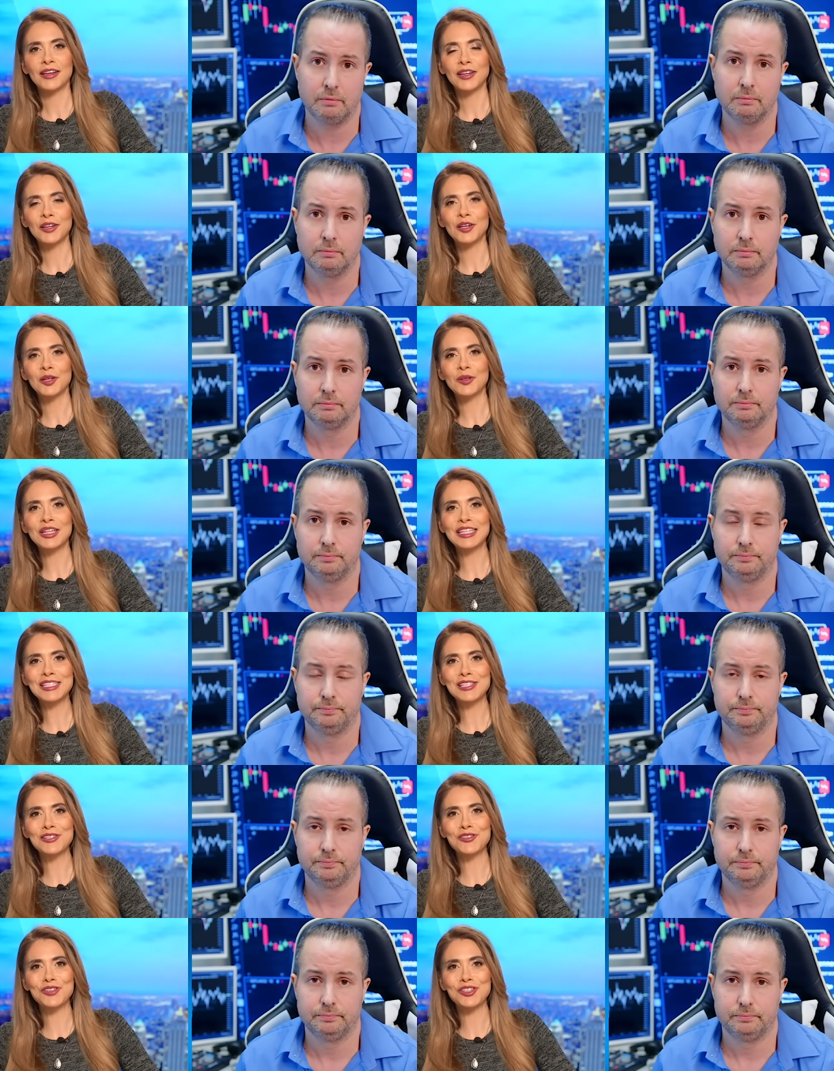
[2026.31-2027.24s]
Speaker 1: You know, it
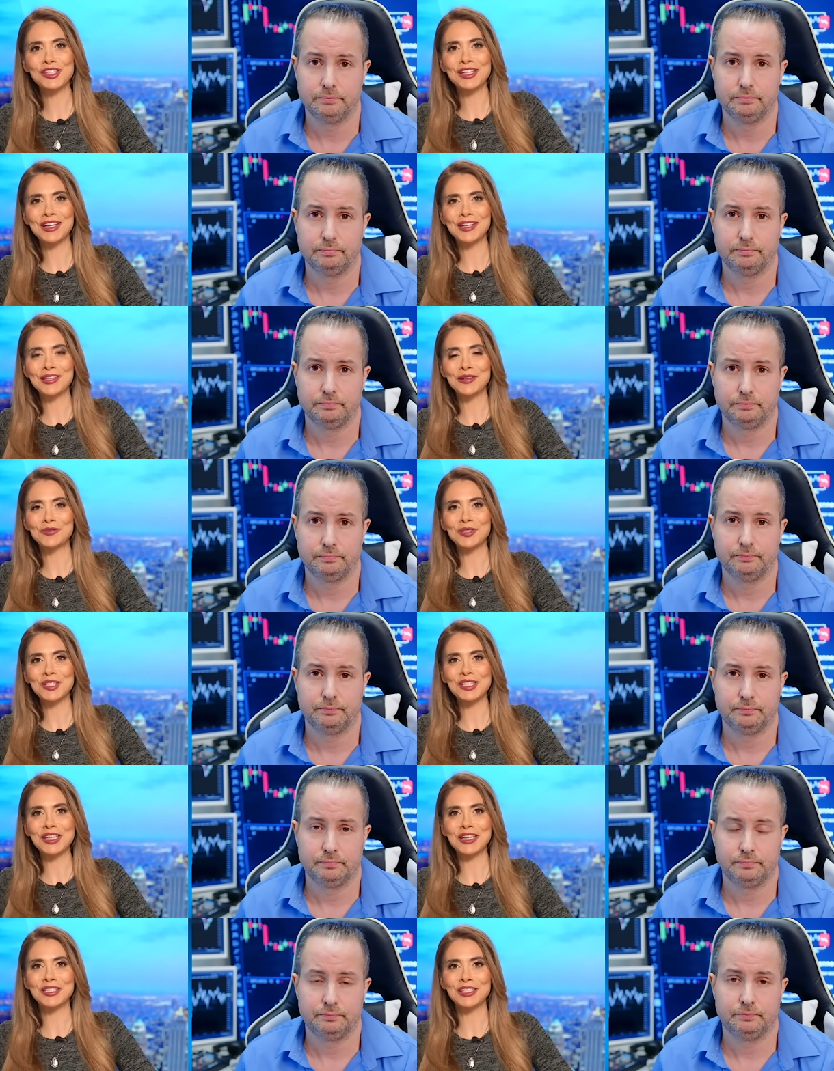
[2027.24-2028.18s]
is interesting that
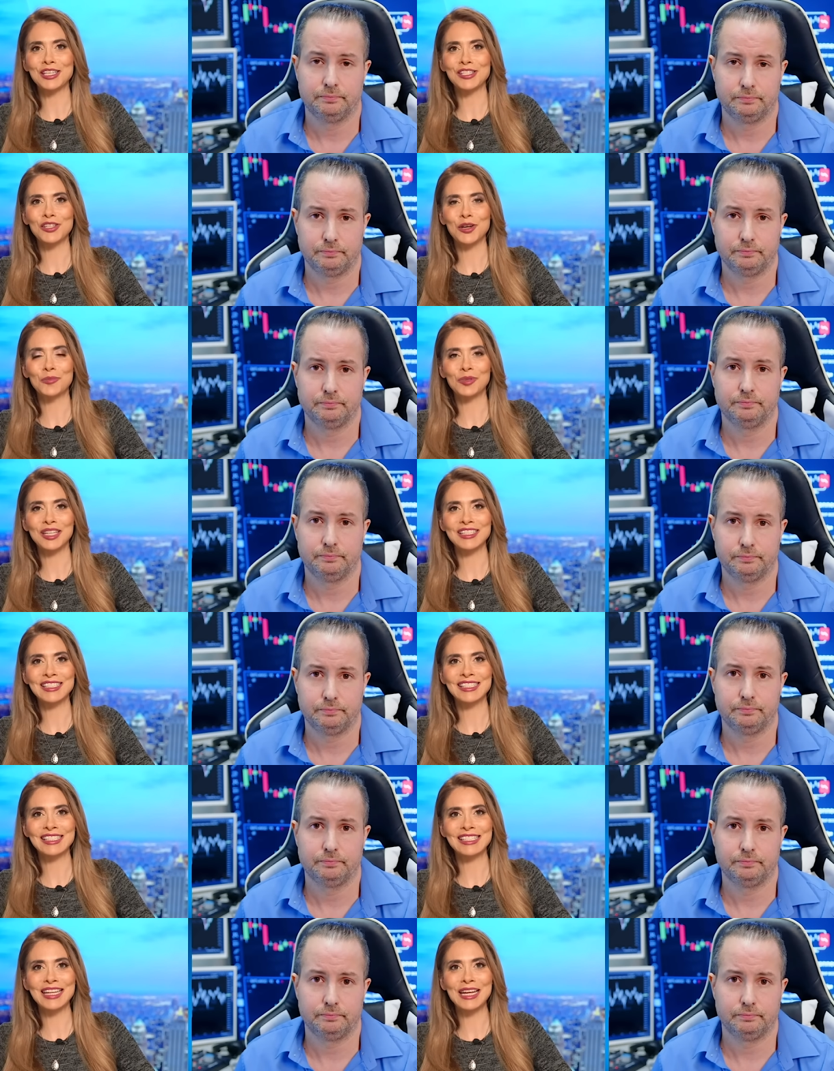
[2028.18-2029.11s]
we're seeing such
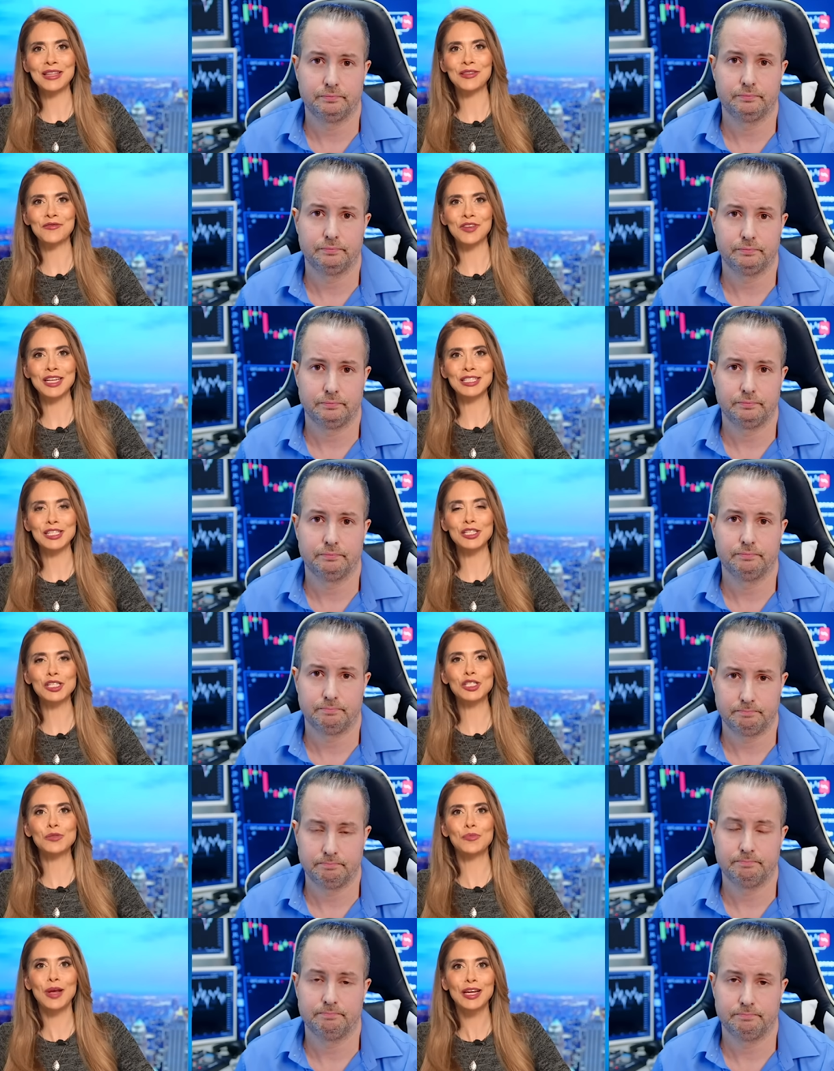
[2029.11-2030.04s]
complacency in the VIX,
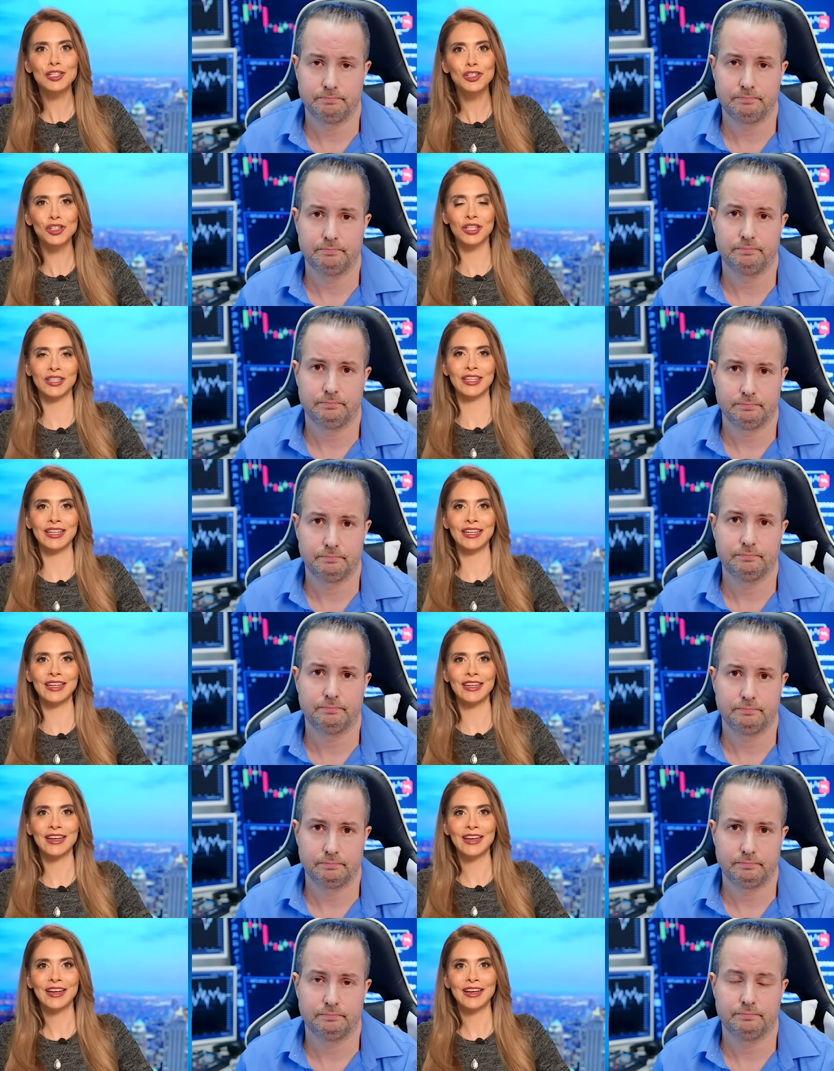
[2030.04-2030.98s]

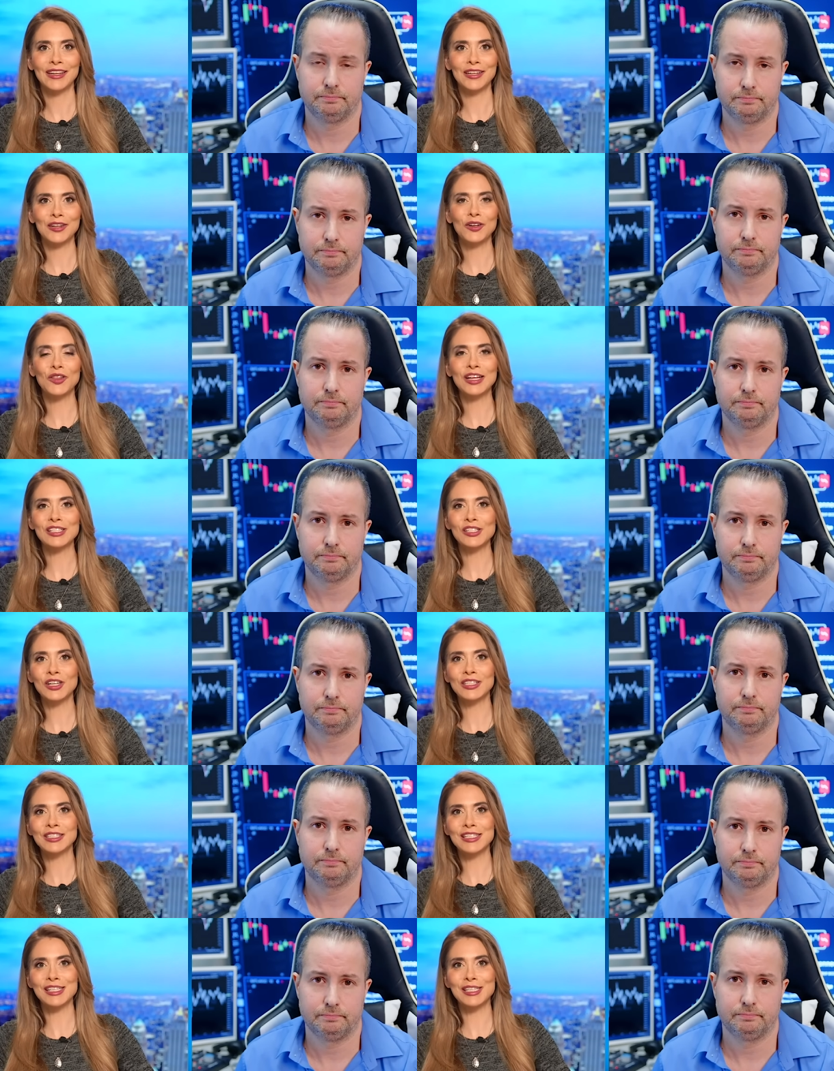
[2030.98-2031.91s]
especially, and I know
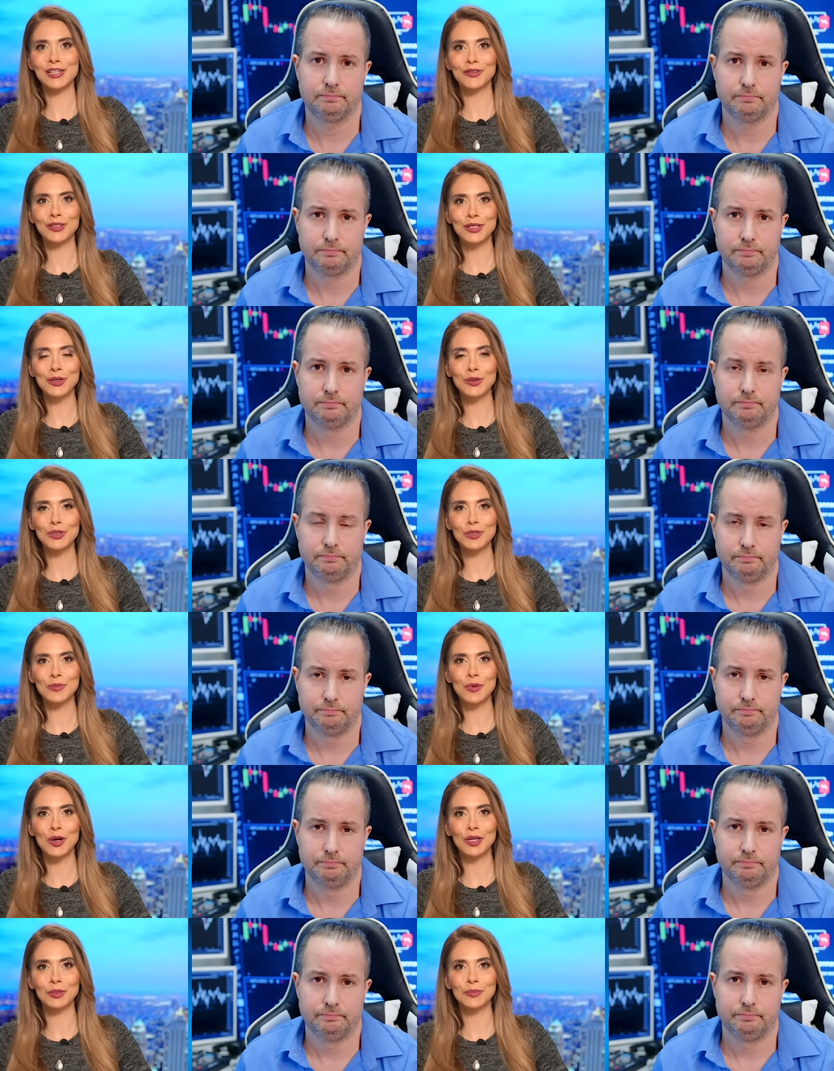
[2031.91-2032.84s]
that's not necessarily your
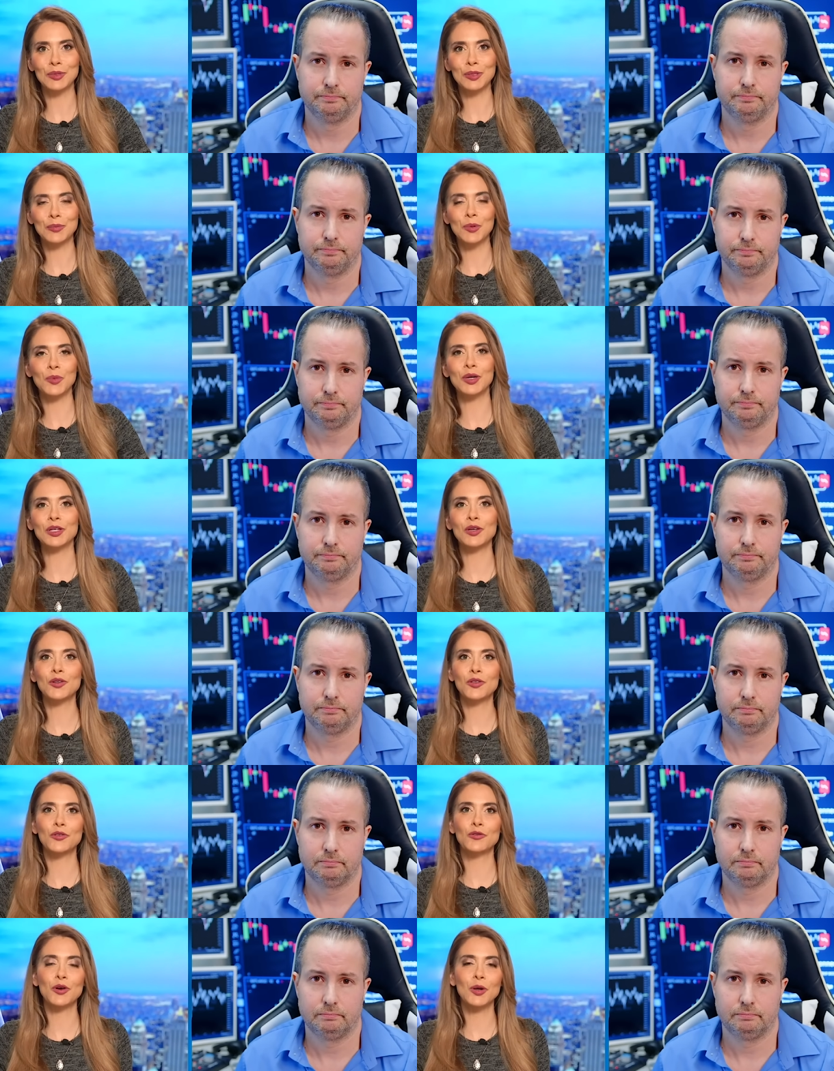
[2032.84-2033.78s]
department, but when you
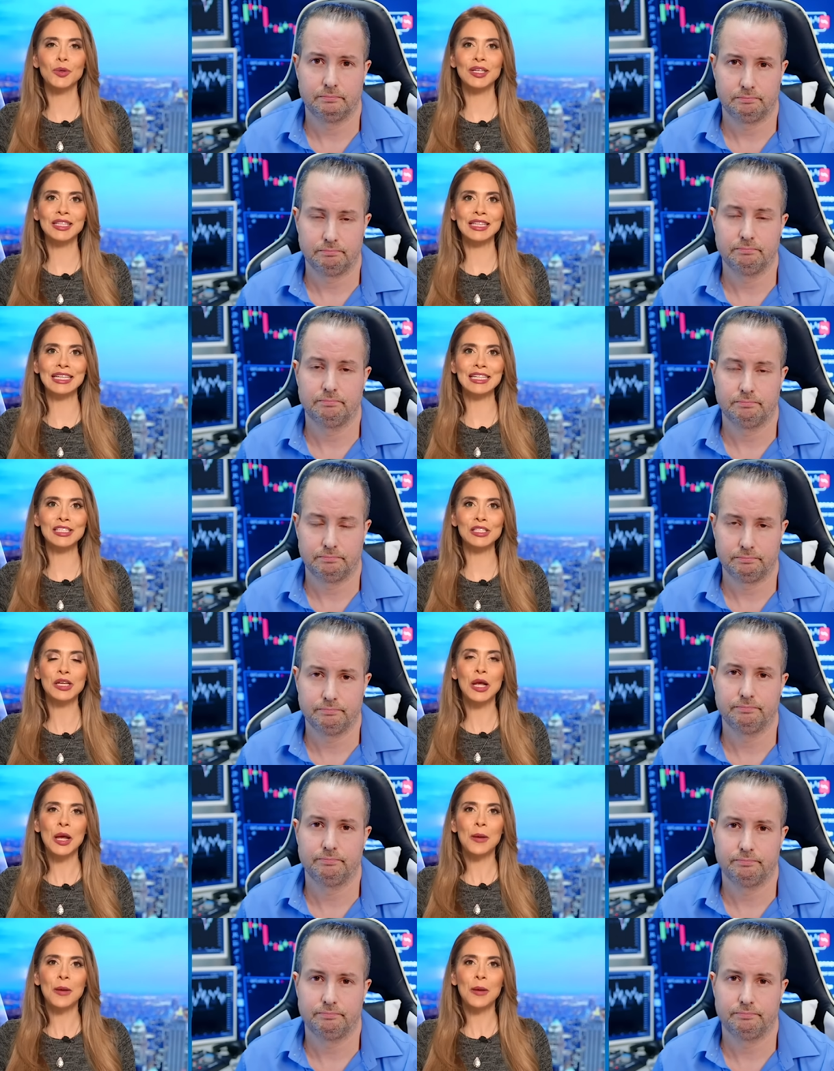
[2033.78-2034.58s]
throw in these